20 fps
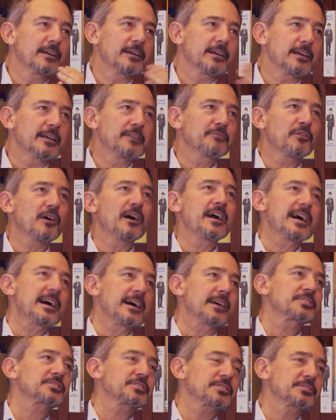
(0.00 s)
If I
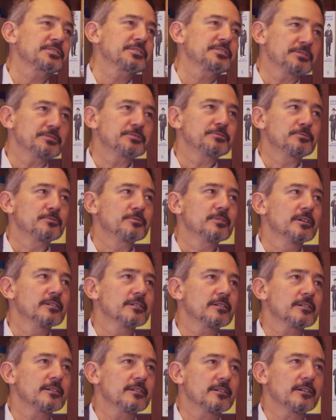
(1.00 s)
asked you
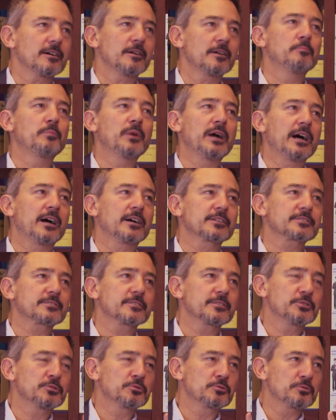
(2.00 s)
about
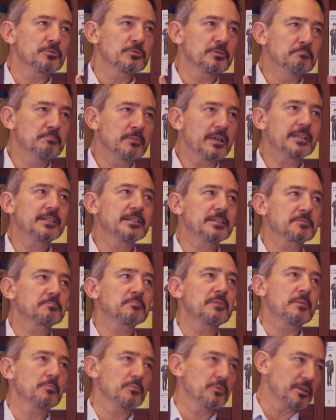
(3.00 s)
your immediate
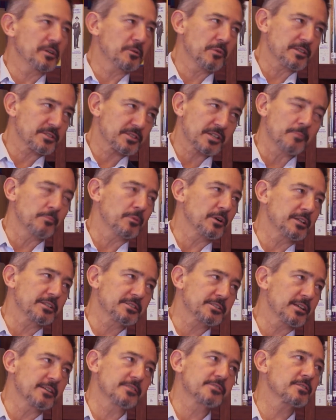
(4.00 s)
memory when somebody
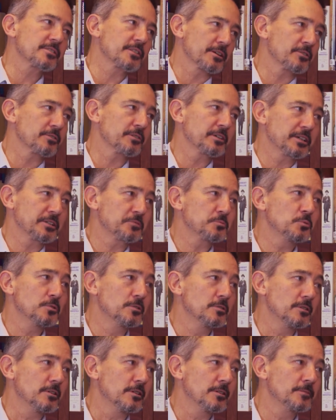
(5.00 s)
says the Korean
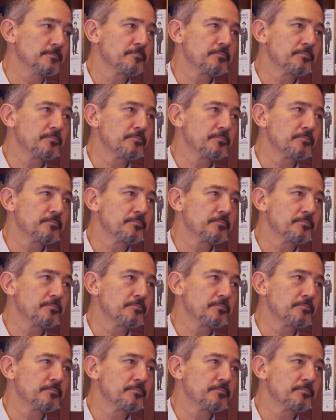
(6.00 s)
War,